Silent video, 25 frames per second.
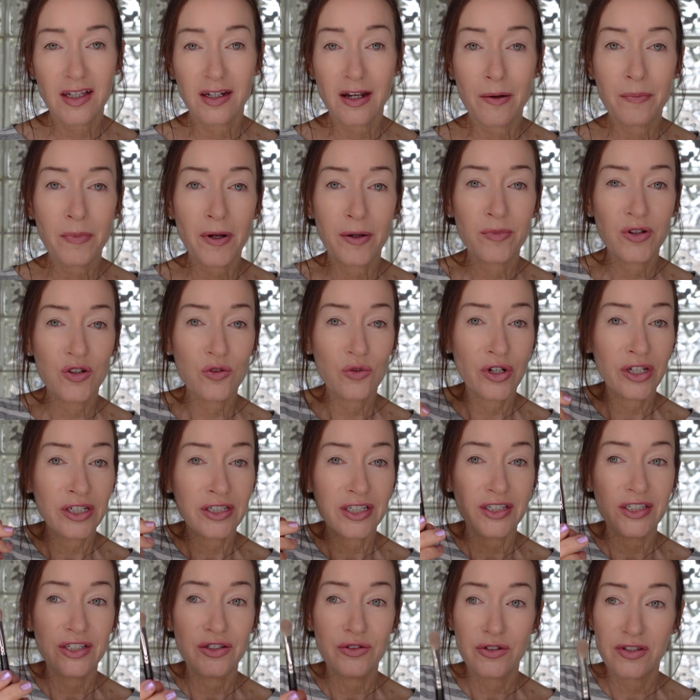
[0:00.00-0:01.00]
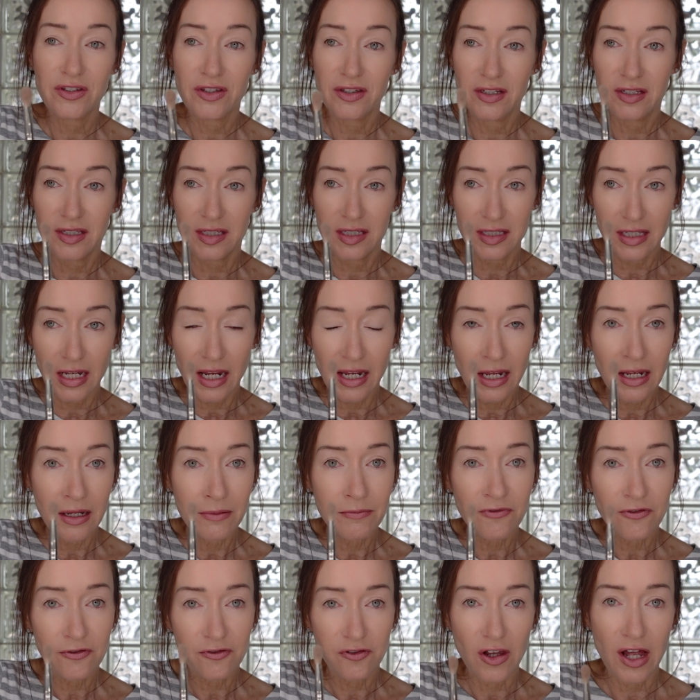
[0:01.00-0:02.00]
up, I'm going to use the
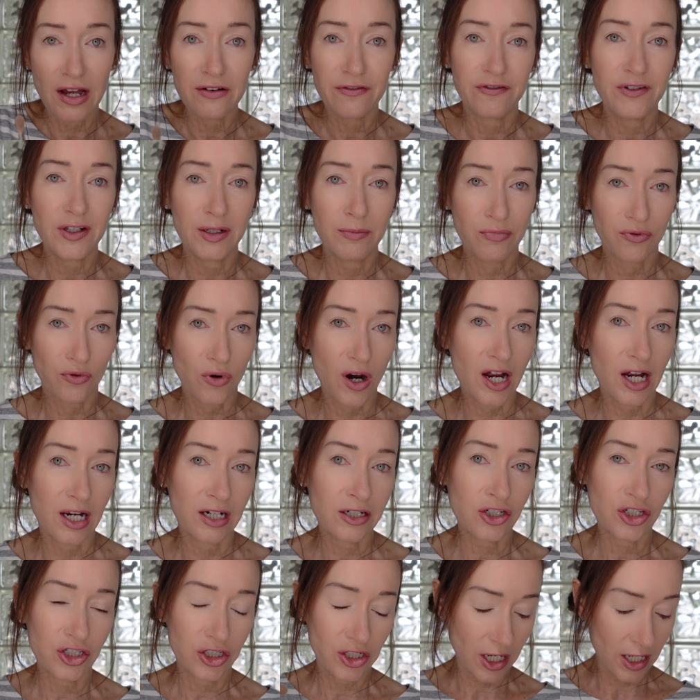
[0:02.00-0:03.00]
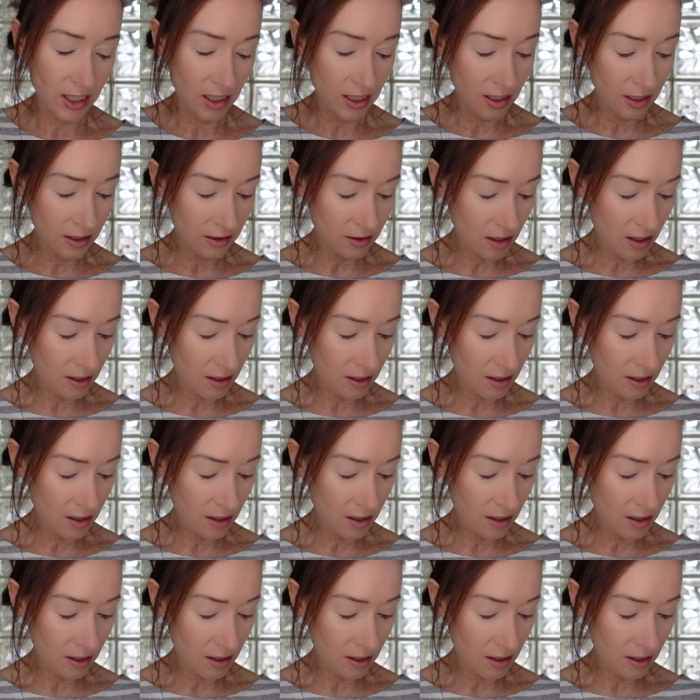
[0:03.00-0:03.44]
same fluffy brush and